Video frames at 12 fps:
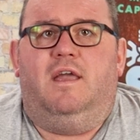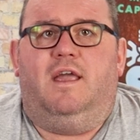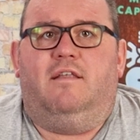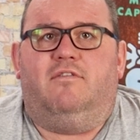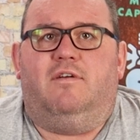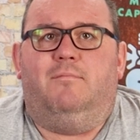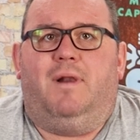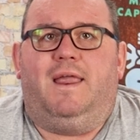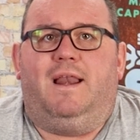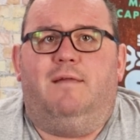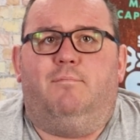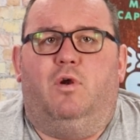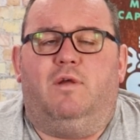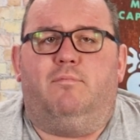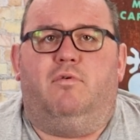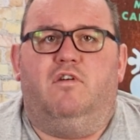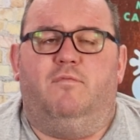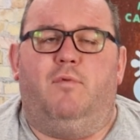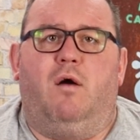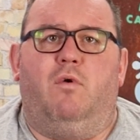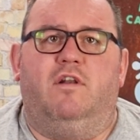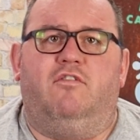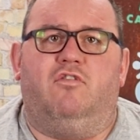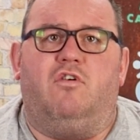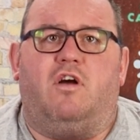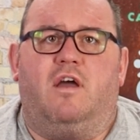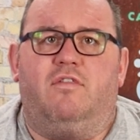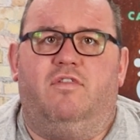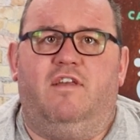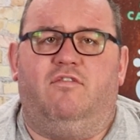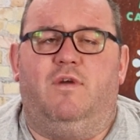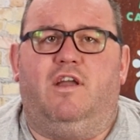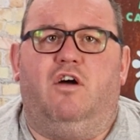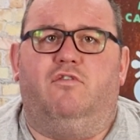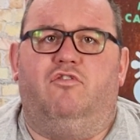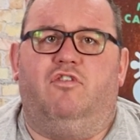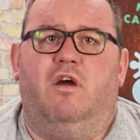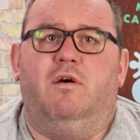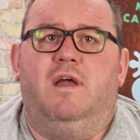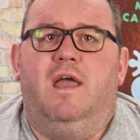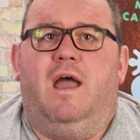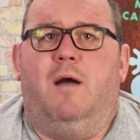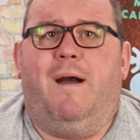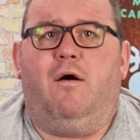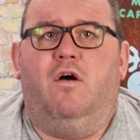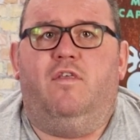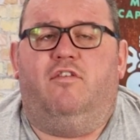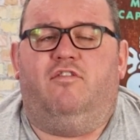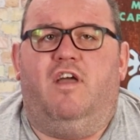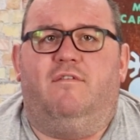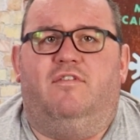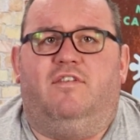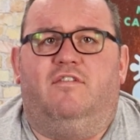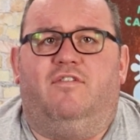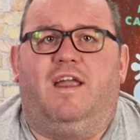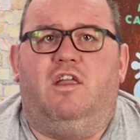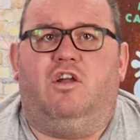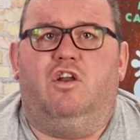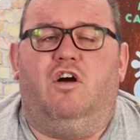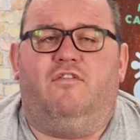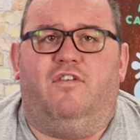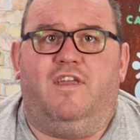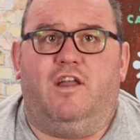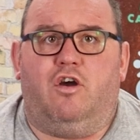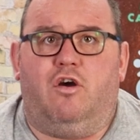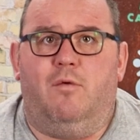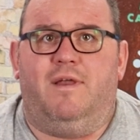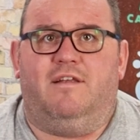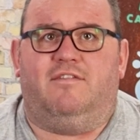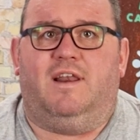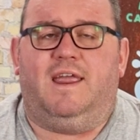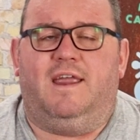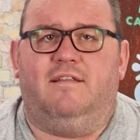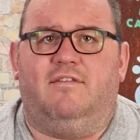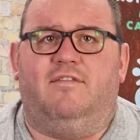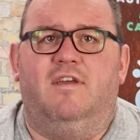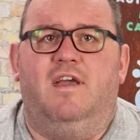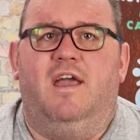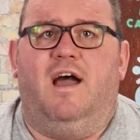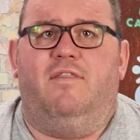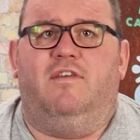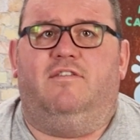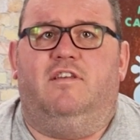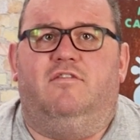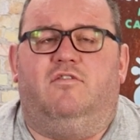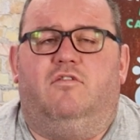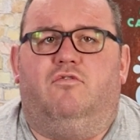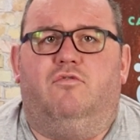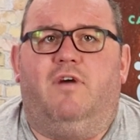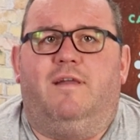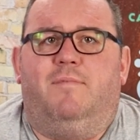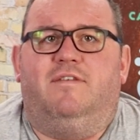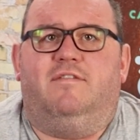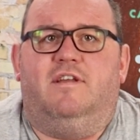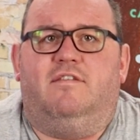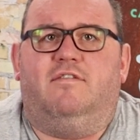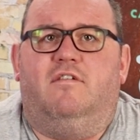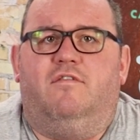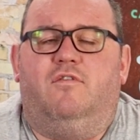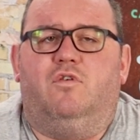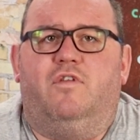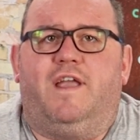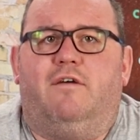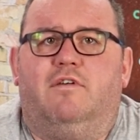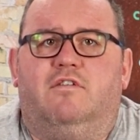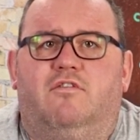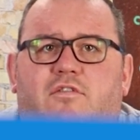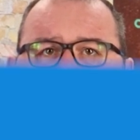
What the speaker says: It's completely bulletproof. But I want to talk this week on the show about other services that you can offer. They come in as leads, and this is great business for the garage.